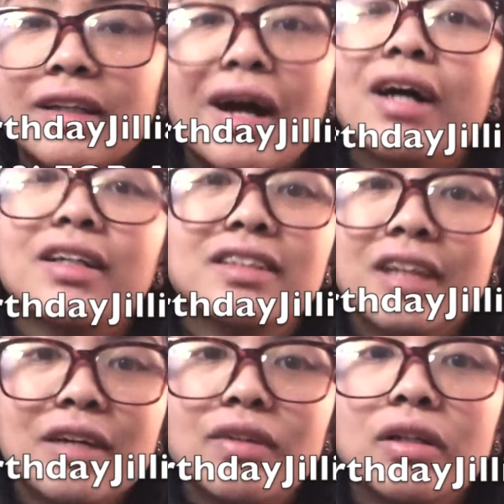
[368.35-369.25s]
Nah, it's
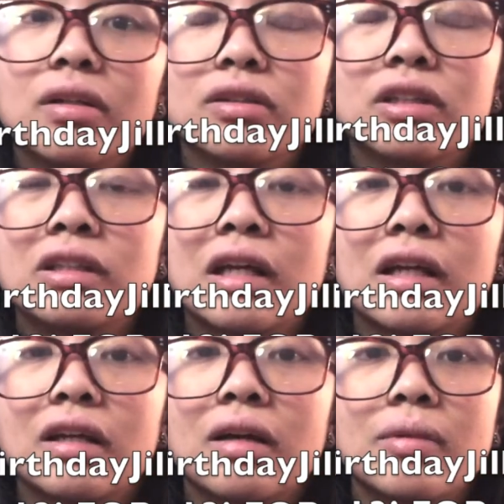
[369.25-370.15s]
not even close. It's
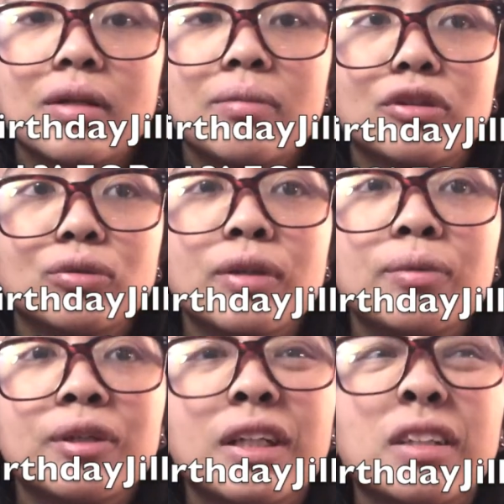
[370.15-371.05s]
like, how many more? 20
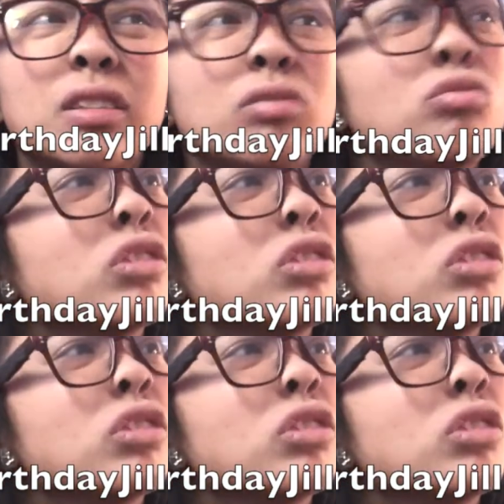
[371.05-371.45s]
more days?